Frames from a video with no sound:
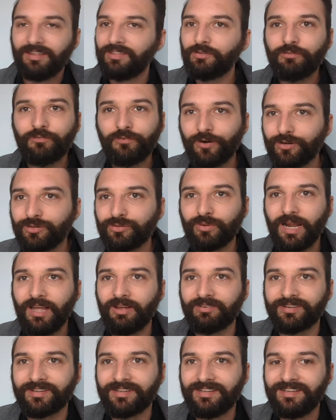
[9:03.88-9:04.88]
the first
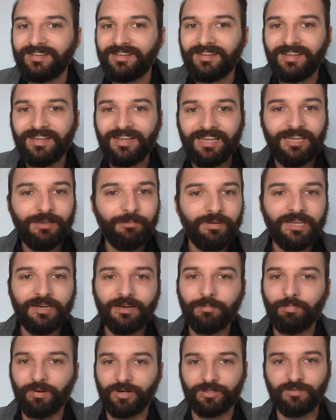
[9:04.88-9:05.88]
round. He beat
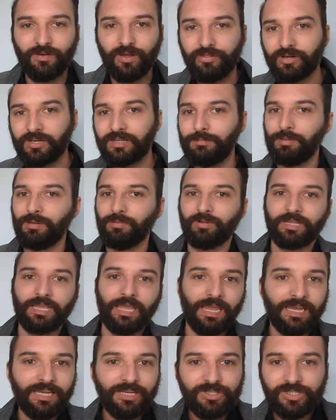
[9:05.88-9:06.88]
a bunch of other people,
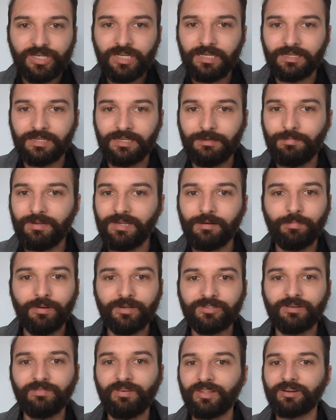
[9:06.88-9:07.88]
KG. He beat a
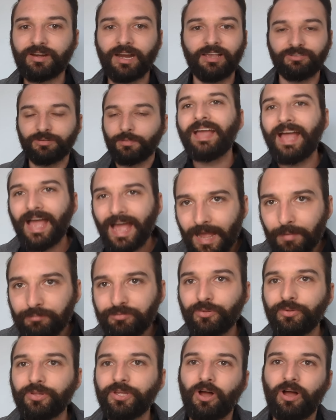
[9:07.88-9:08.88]
bunch of other guys.
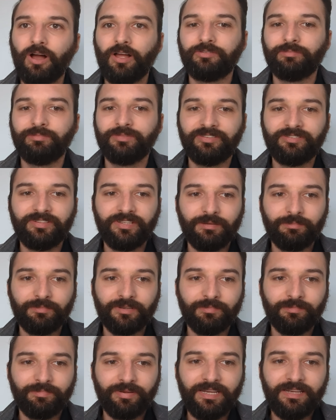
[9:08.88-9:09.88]
Absolutely awesome to see him
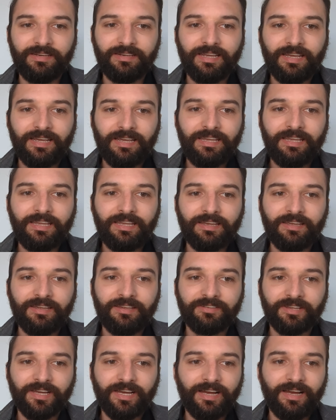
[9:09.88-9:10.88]
compete. He
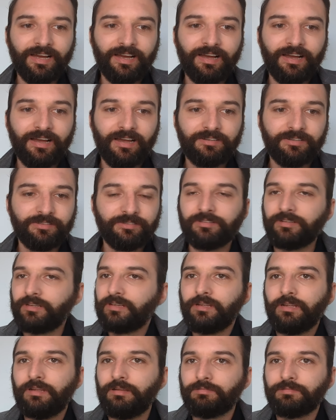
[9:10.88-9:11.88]
is just
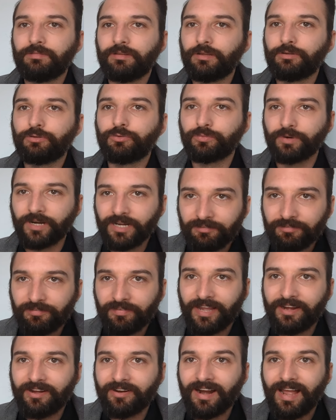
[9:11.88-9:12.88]
a great
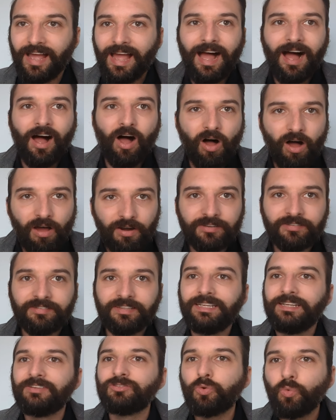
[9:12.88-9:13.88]
fighter.
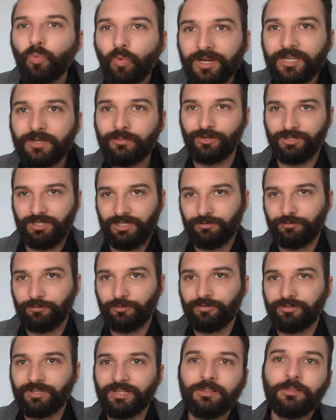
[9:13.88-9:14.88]
Honestly, 21 years
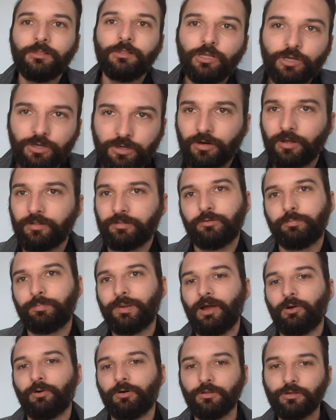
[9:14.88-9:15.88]
old. Look at all this
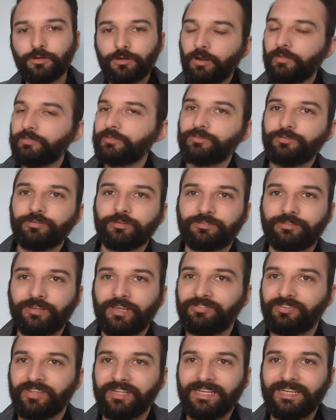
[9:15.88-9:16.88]
power. Look at all this
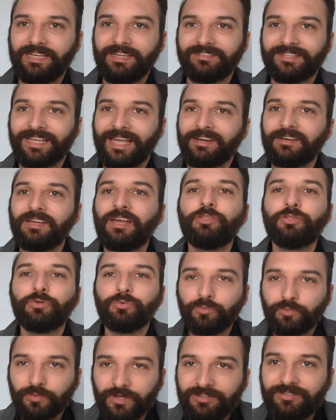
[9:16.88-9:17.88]
success that he has had.
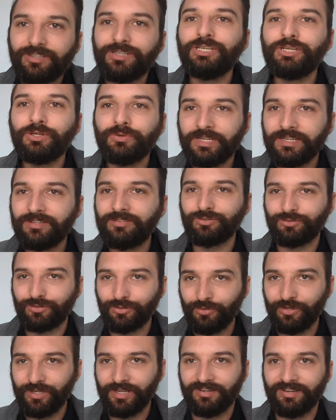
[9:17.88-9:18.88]
The reason you need to
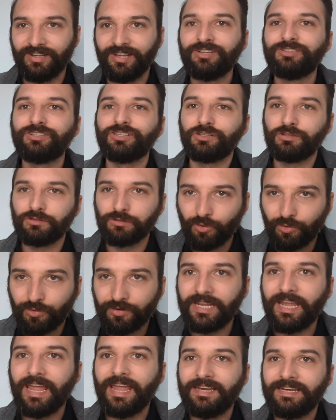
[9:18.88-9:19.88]
tune in to
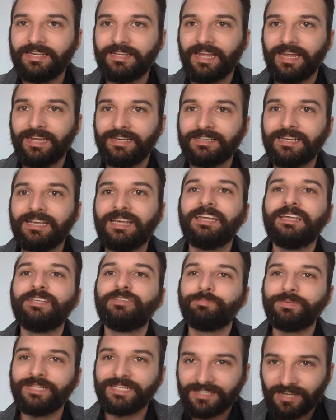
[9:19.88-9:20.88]
Glory 88
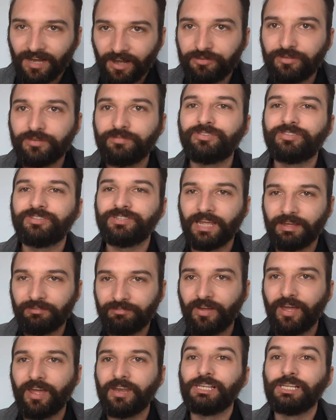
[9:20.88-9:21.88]
is because of
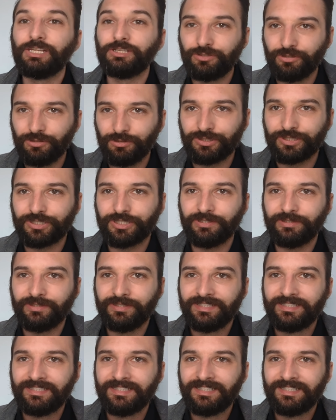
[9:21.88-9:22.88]
Ștefan Lătescu.
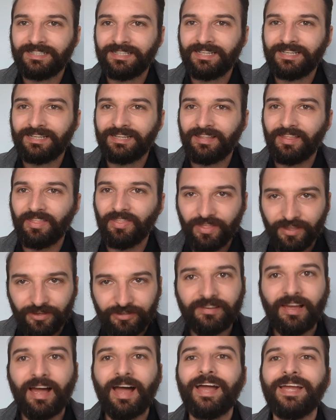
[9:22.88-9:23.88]

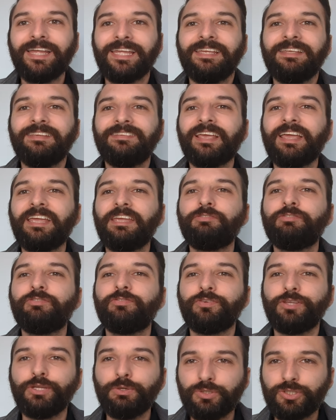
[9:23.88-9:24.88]
This guy is a
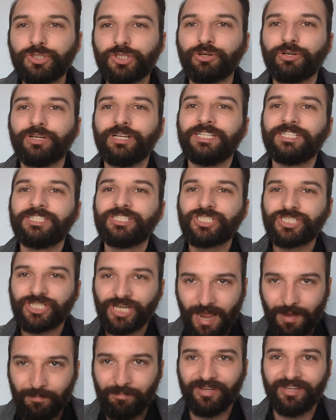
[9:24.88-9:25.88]
future
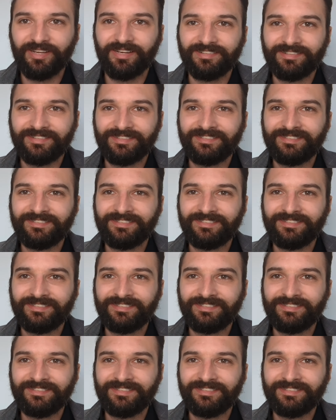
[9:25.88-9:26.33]
champion.